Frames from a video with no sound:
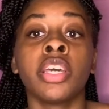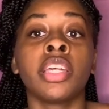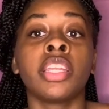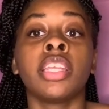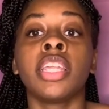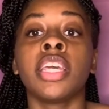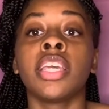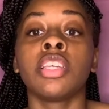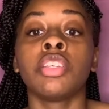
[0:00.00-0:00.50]

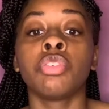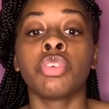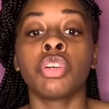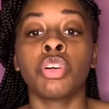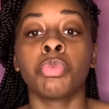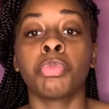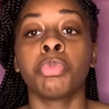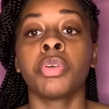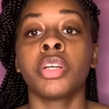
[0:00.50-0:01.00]
then you
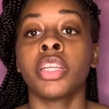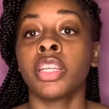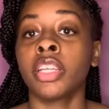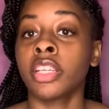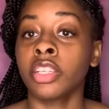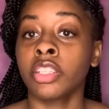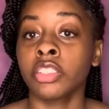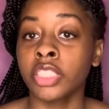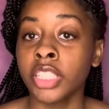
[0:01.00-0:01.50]
go put it
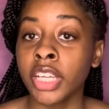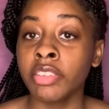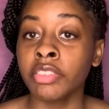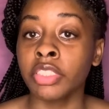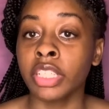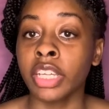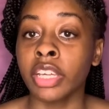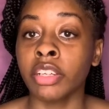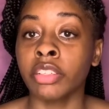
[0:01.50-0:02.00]
in your
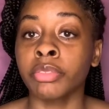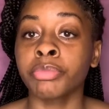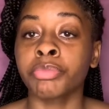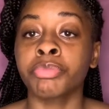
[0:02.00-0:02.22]
savings account.